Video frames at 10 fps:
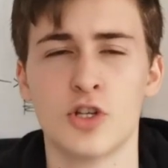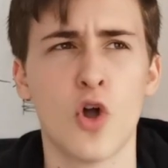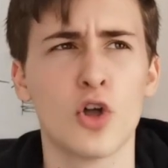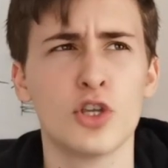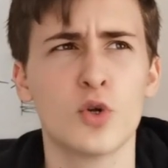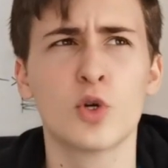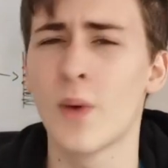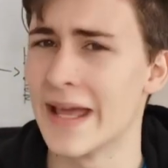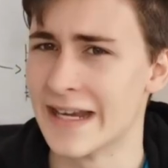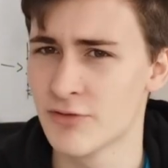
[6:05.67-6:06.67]
you don't
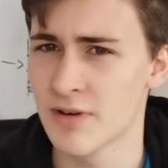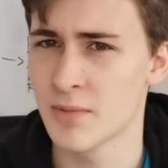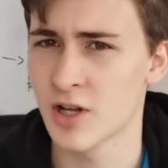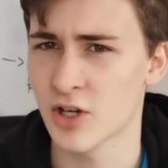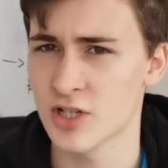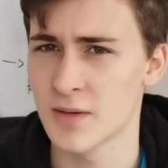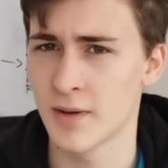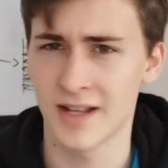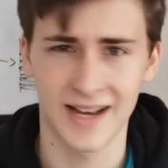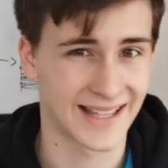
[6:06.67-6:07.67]
go into reproduction,
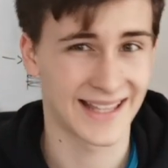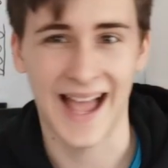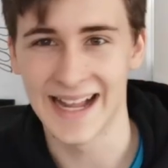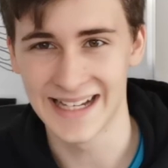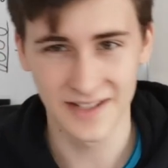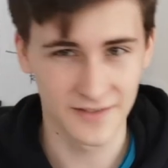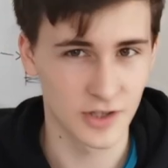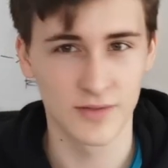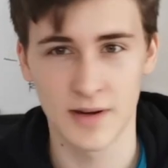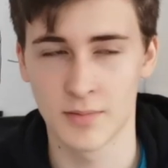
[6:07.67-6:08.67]
but you like kind of
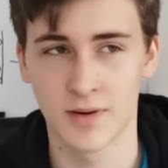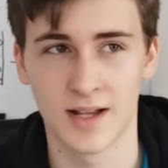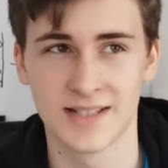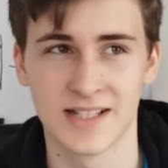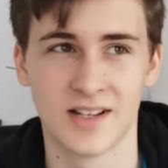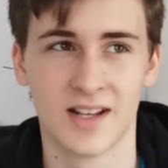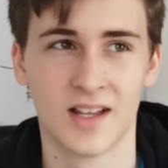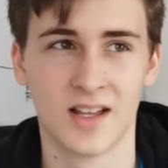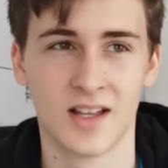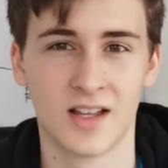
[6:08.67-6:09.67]
do, as in
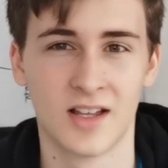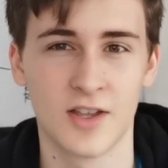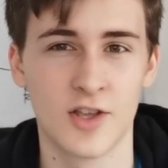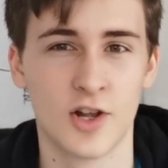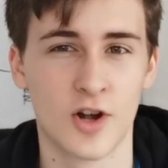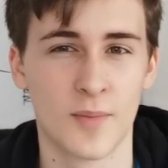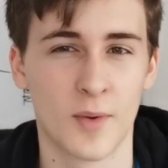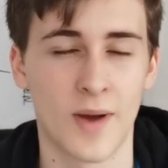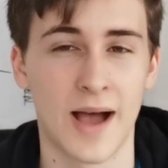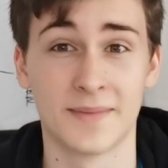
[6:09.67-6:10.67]
you learn
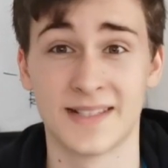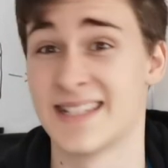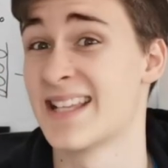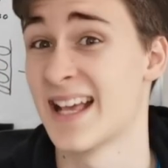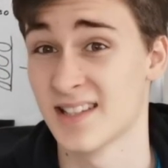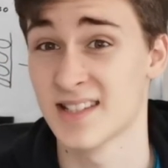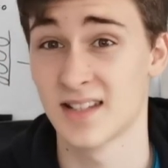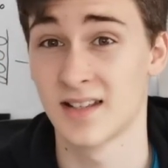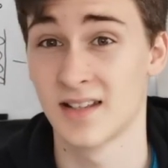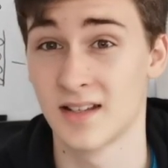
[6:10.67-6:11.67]
about what happens in cells.